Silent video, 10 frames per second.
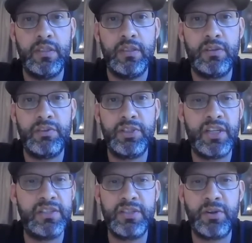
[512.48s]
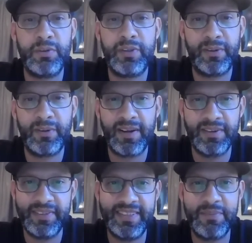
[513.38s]
have to change this whole thing around.
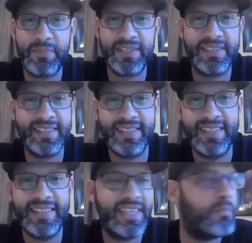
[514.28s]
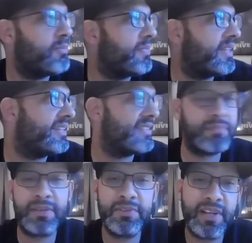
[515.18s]
give me a minute.
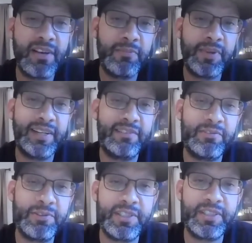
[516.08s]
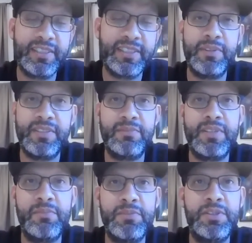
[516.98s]
Sometimes you don't have a minute, unfortunately, but
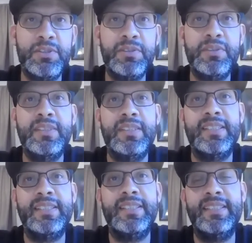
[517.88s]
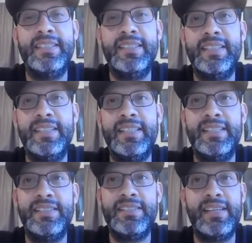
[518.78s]
sometimes you do,
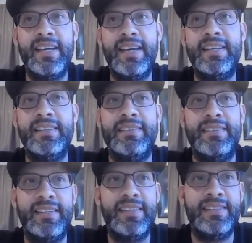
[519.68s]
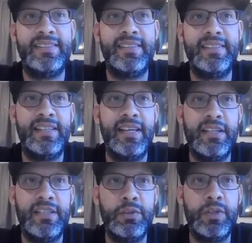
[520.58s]
and you say, hey, I need
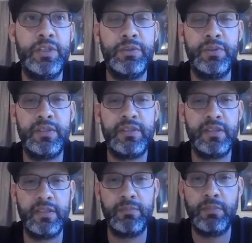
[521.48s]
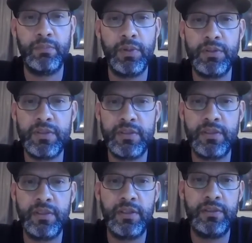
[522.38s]
to redo this. And most
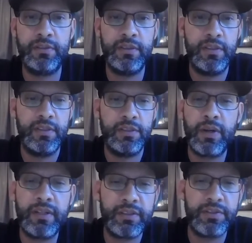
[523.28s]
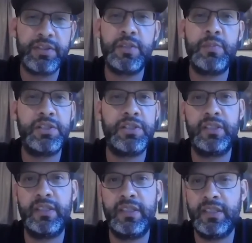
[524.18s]
directors
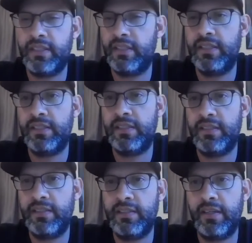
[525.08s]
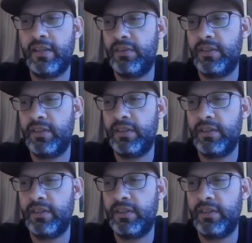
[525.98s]
especially, and even